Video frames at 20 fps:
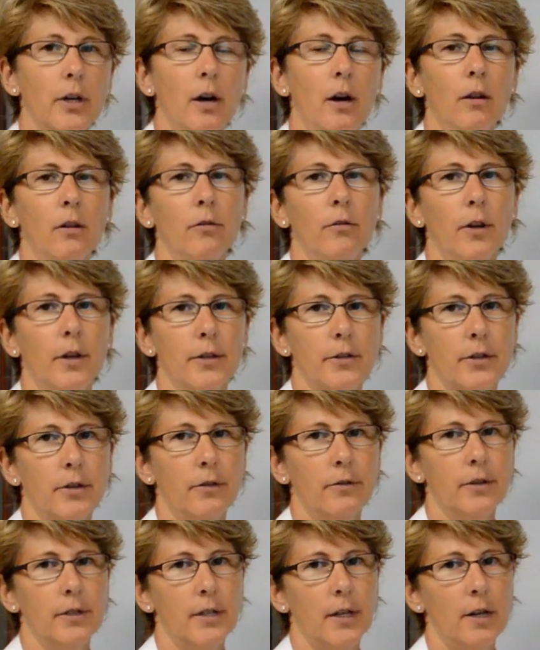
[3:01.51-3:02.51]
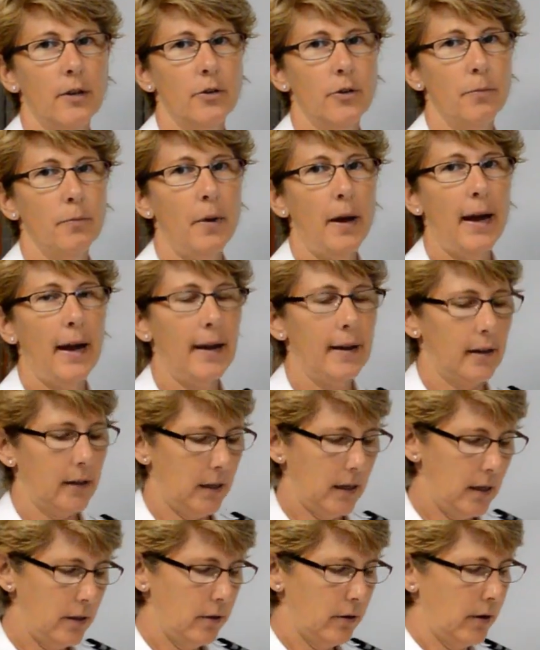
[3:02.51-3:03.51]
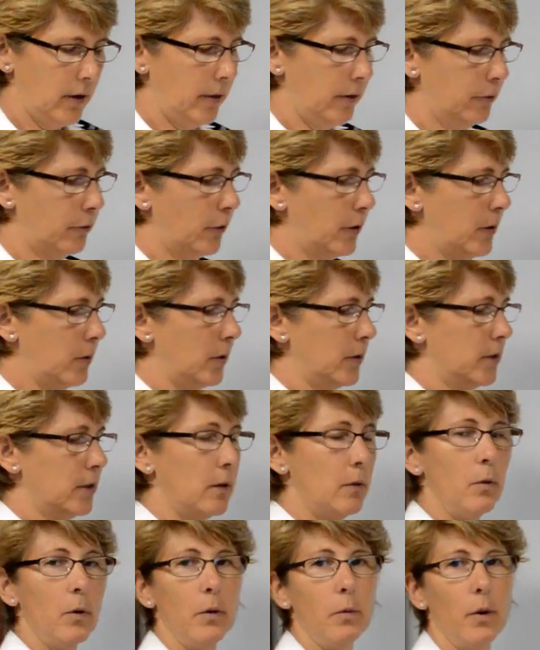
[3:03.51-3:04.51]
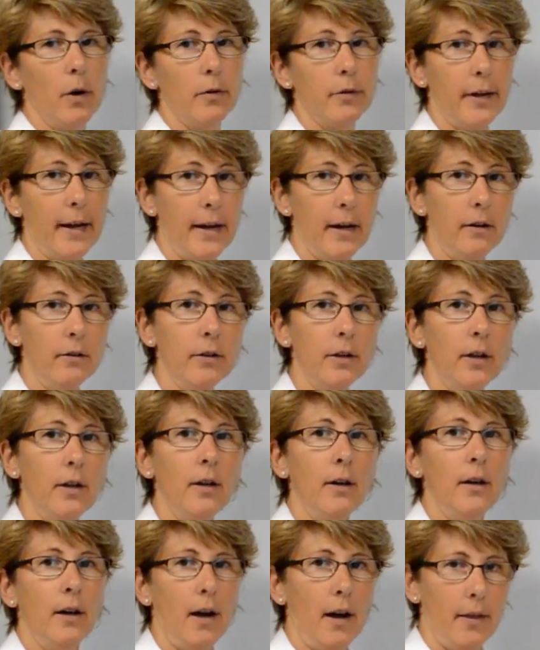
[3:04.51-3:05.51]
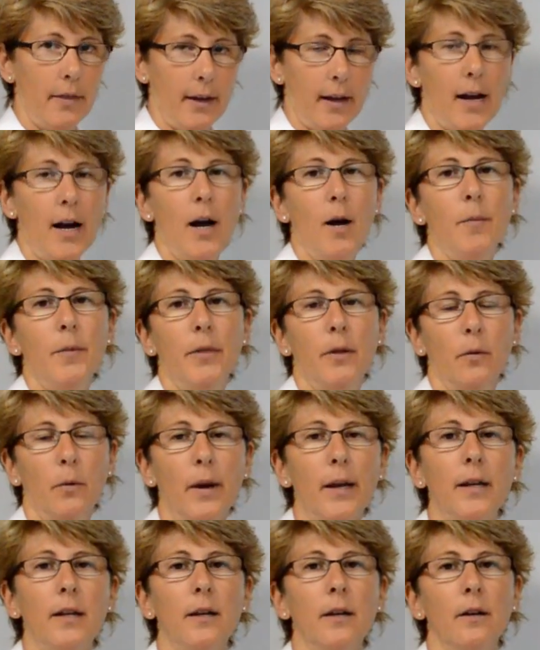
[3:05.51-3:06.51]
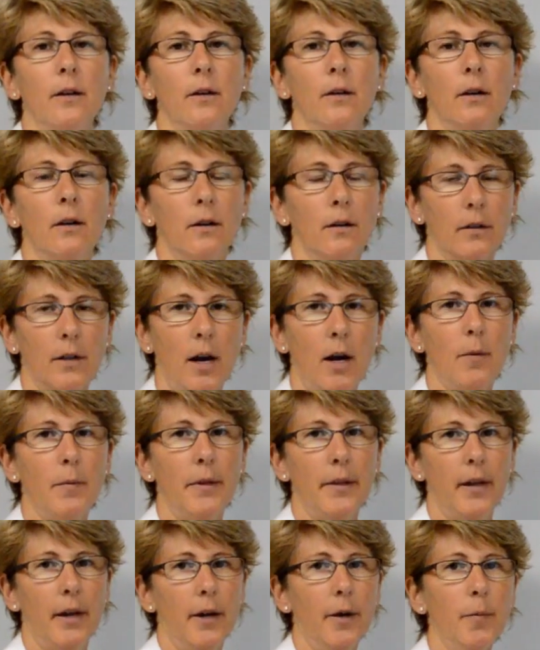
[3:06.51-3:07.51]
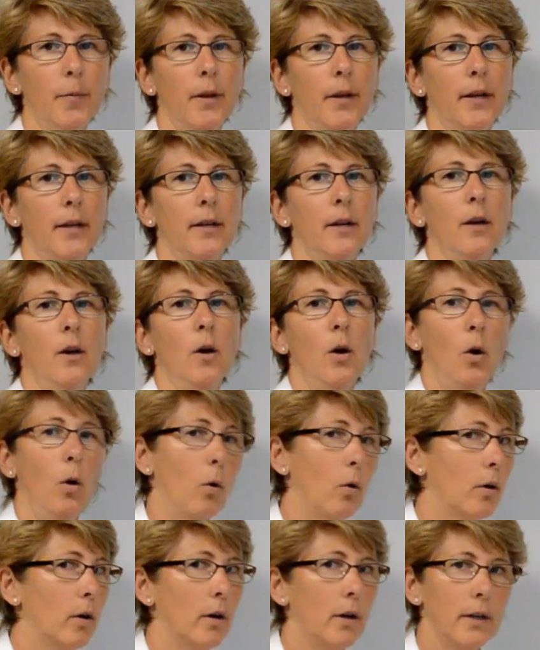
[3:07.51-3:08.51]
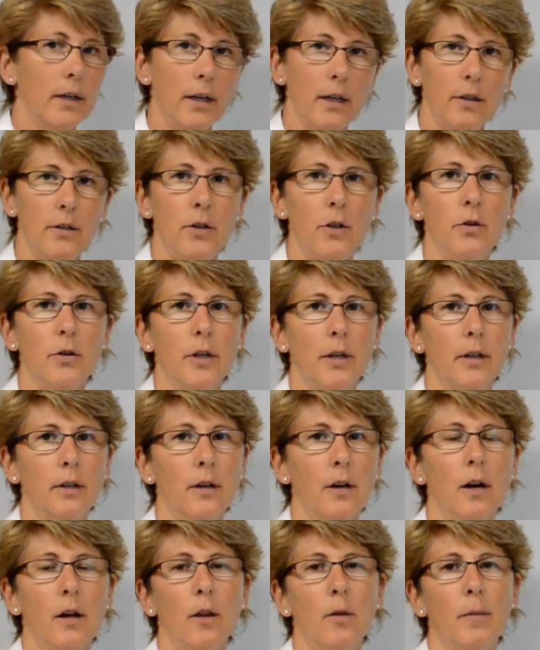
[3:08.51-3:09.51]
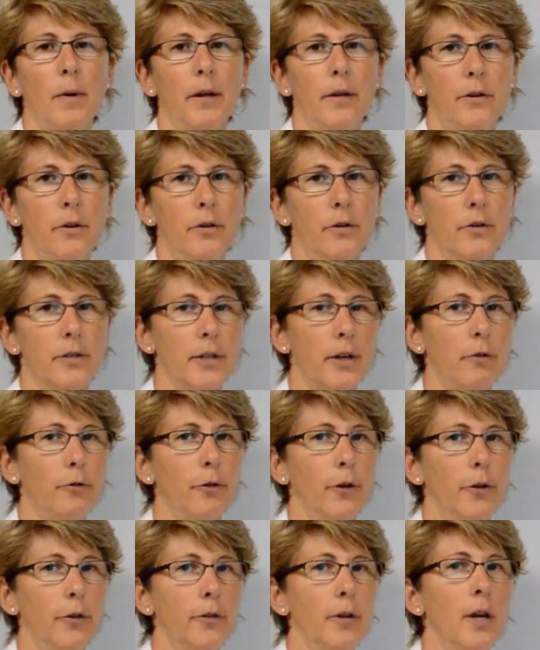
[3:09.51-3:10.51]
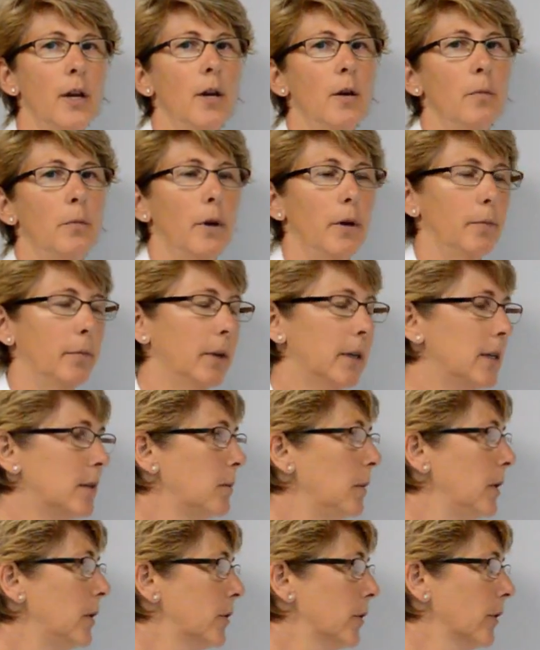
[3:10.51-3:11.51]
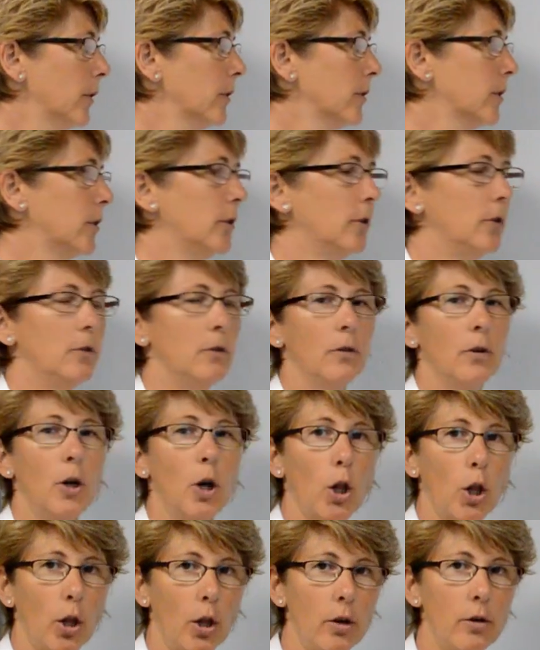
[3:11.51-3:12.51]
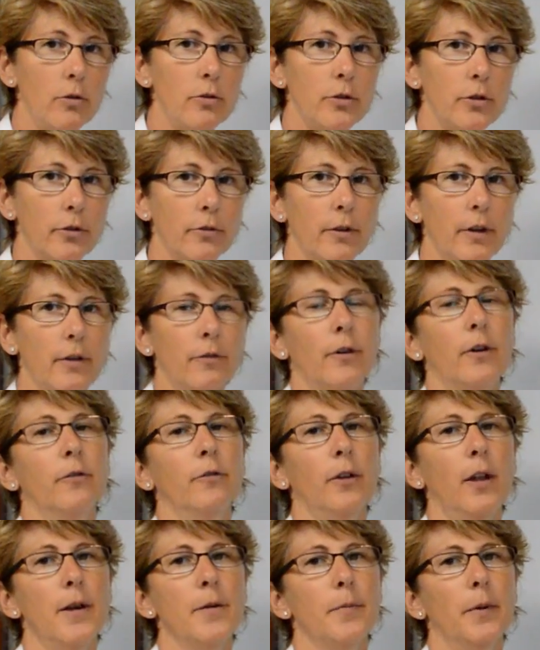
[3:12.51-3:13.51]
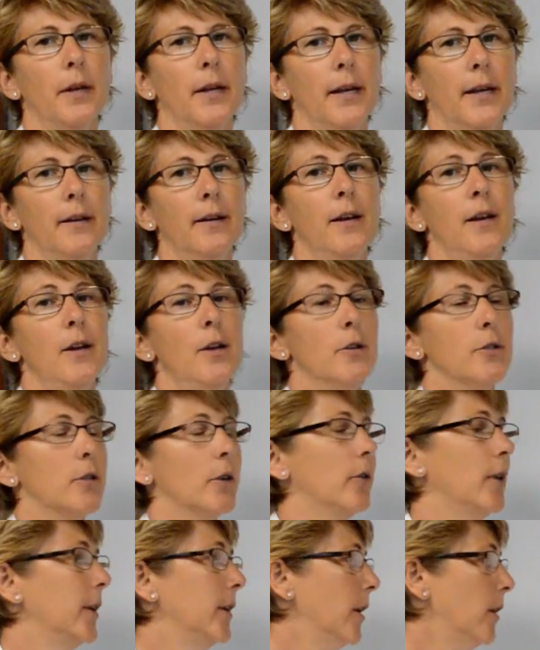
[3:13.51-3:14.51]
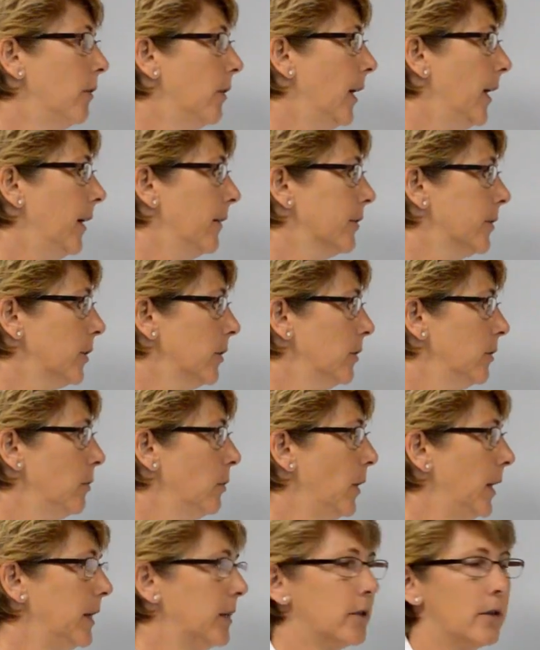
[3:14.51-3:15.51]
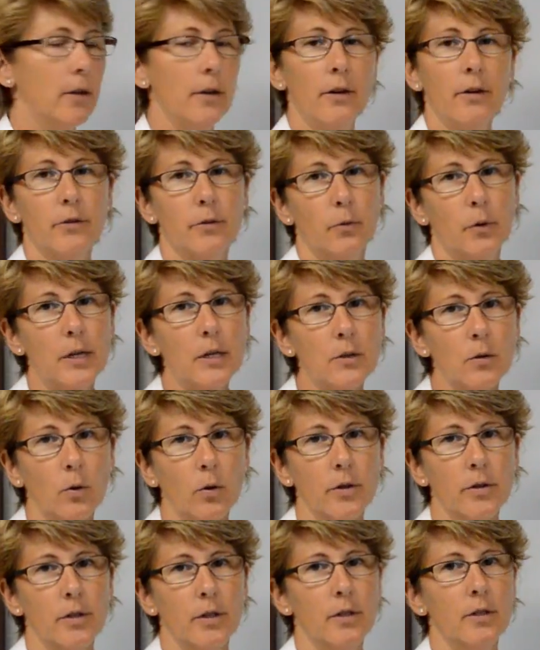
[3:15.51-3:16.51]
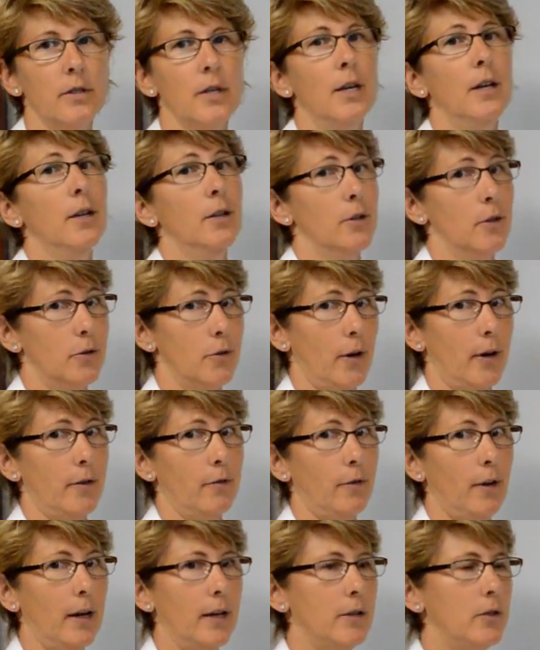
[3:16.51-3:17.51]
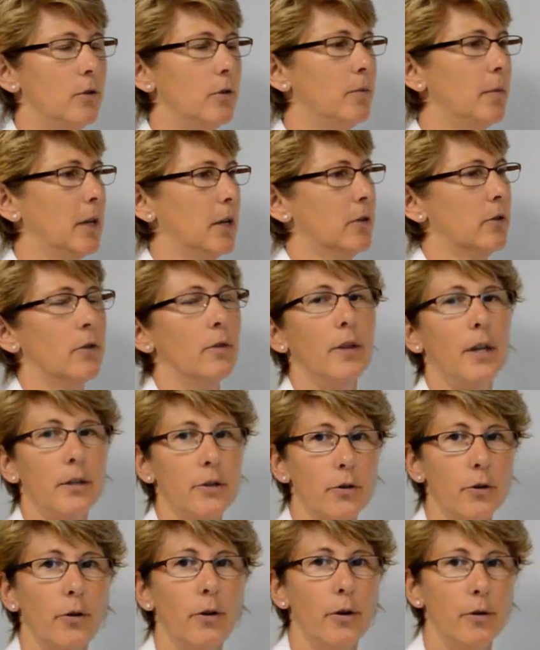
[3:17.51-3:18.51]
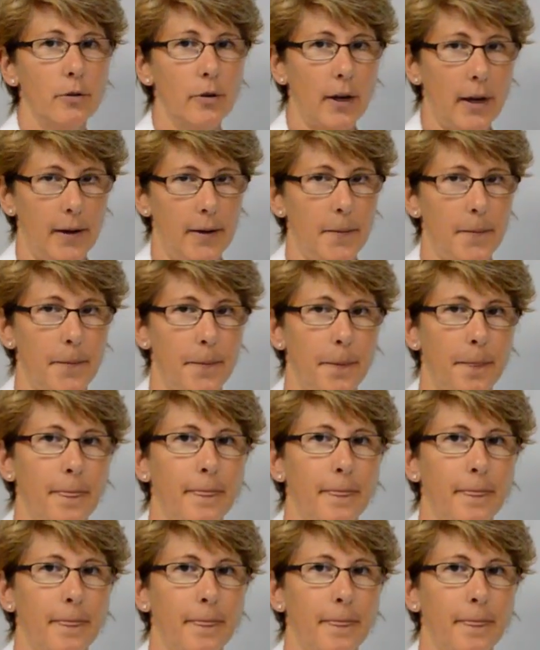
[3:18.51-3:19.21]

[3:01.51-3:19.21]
to call the flight service station back, either on the frequency we wrote down, on the com in the radio, or com in the airplane, or again, you can call them on your cell phone. But please be sure to close your VFR flight plan so they don't have to waste their resources to try to find you and make sure that you're okay.